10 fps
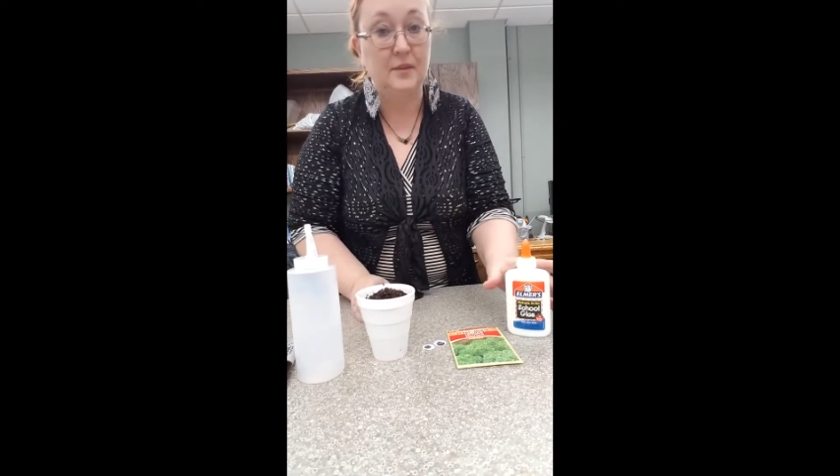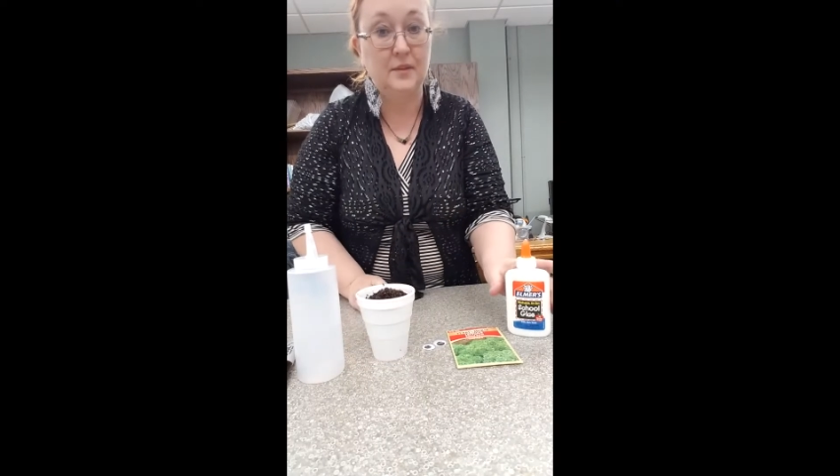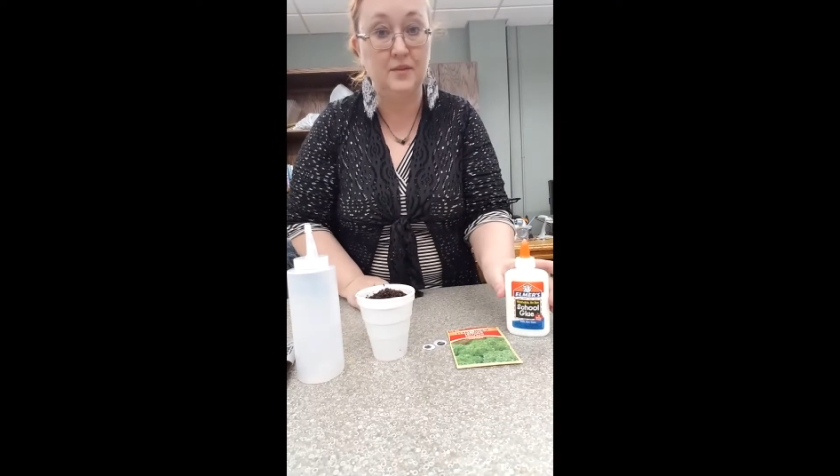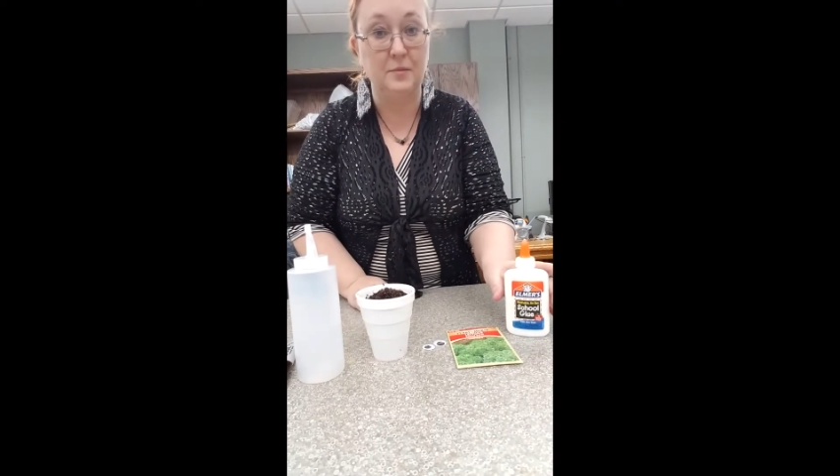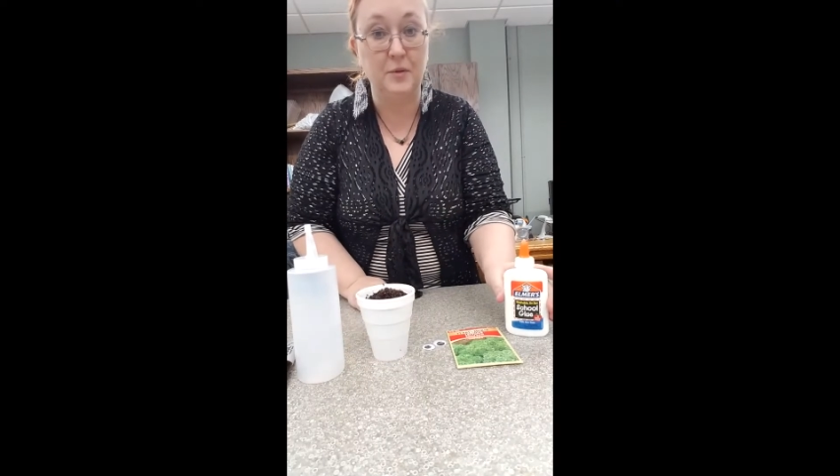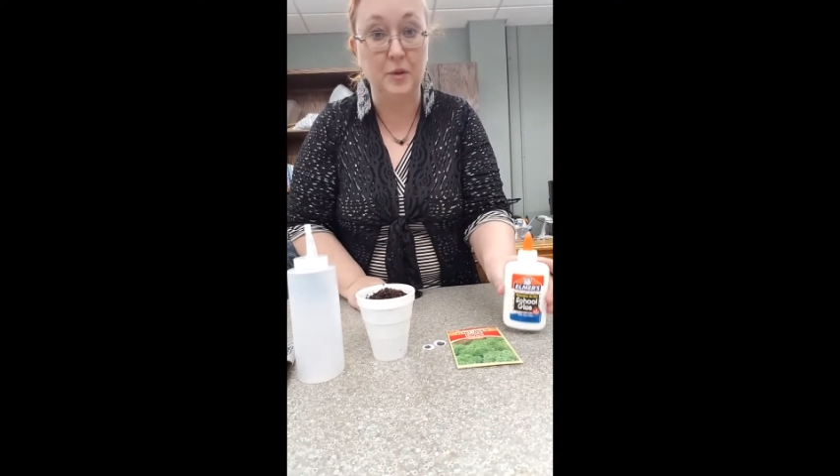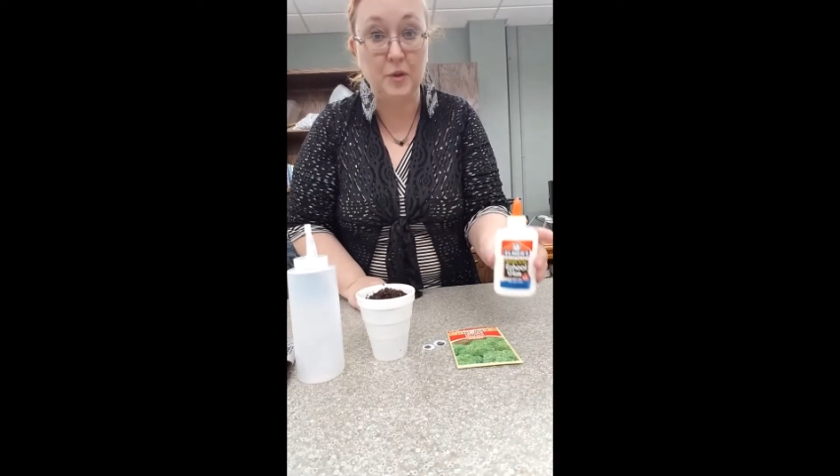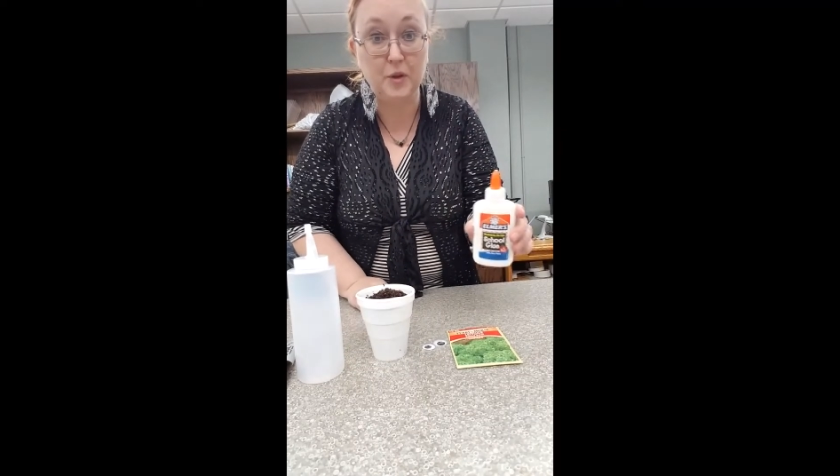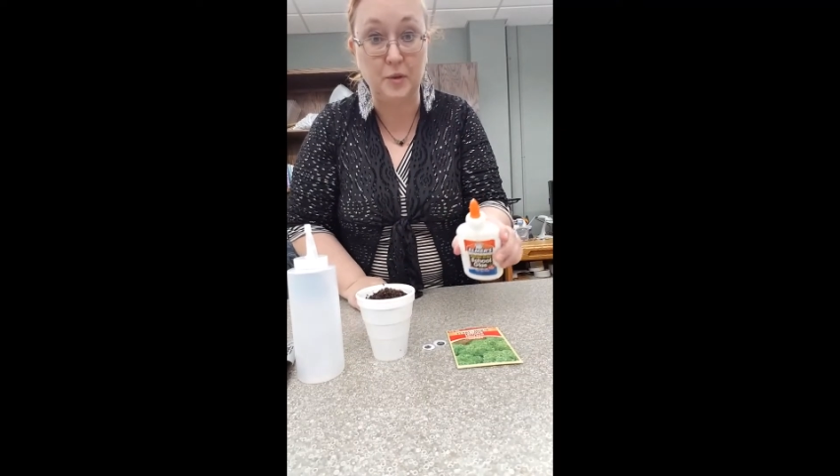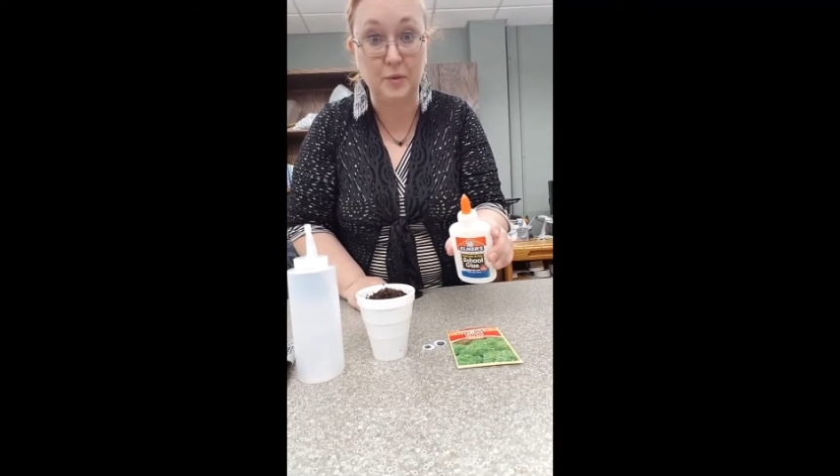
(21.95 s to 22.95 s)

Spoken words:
some glue,